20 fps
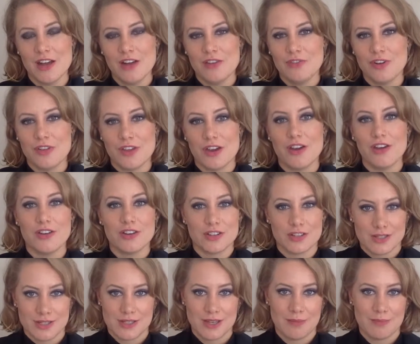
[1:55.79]
for their own
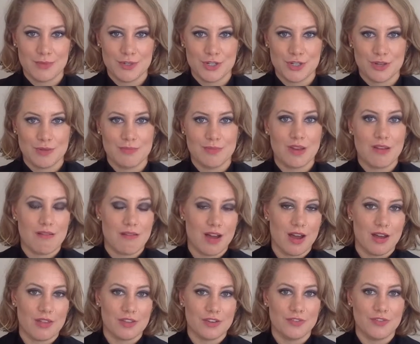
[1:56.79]
consumption, but
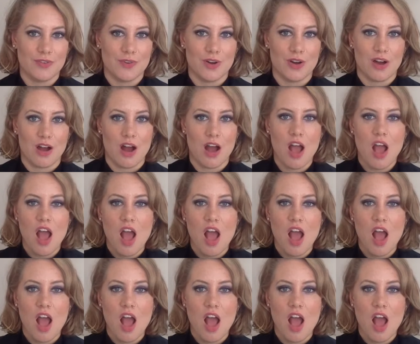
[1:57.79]
rather for